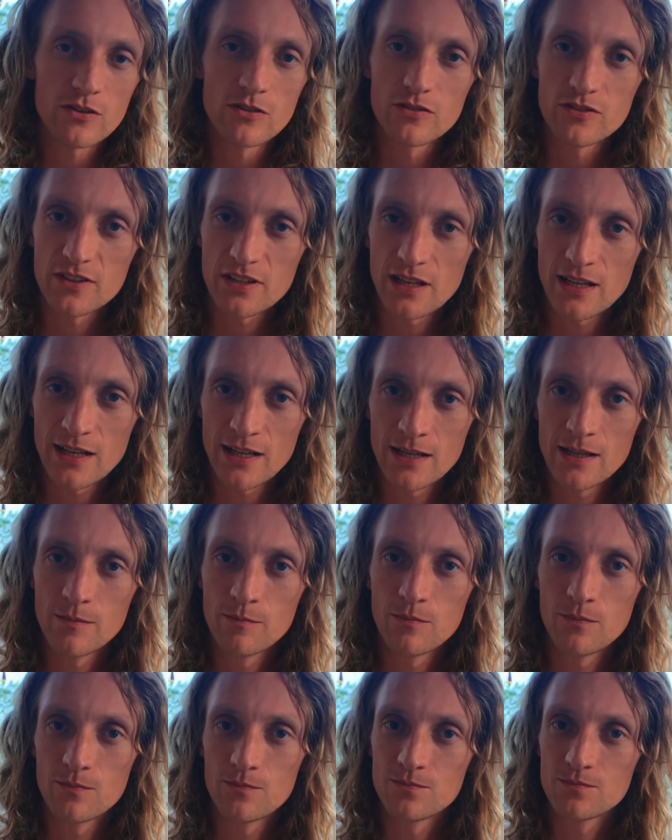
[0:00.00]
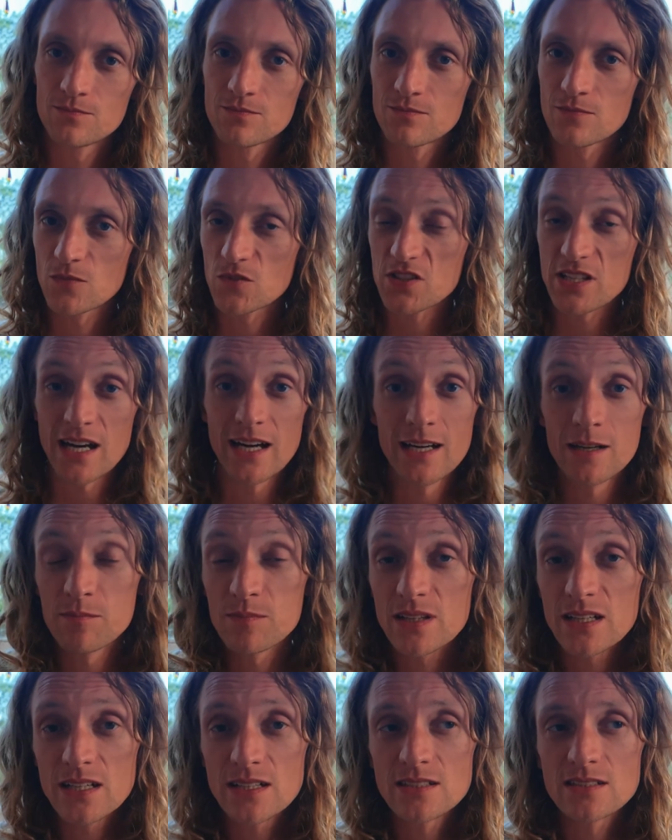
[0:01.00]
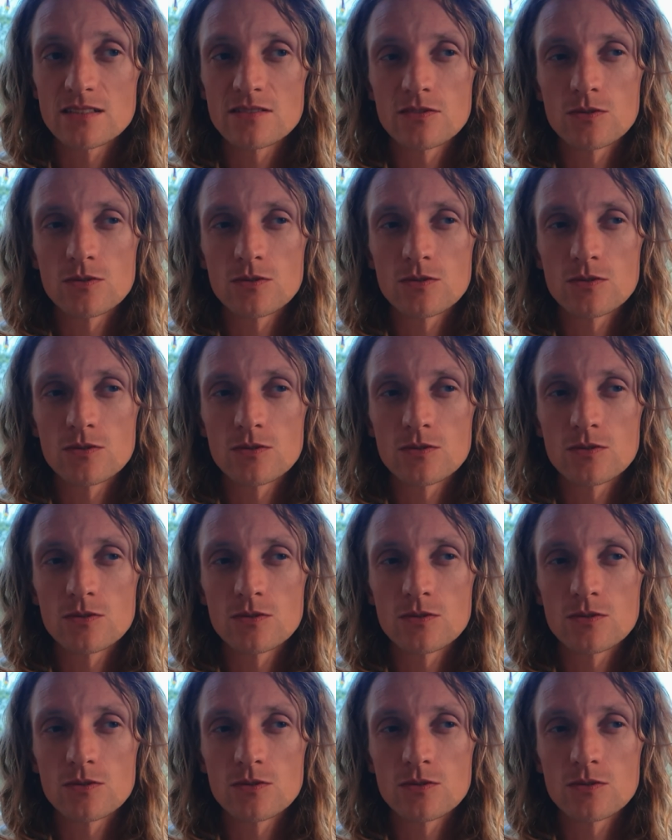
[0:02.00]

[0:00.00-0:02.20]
of timelines,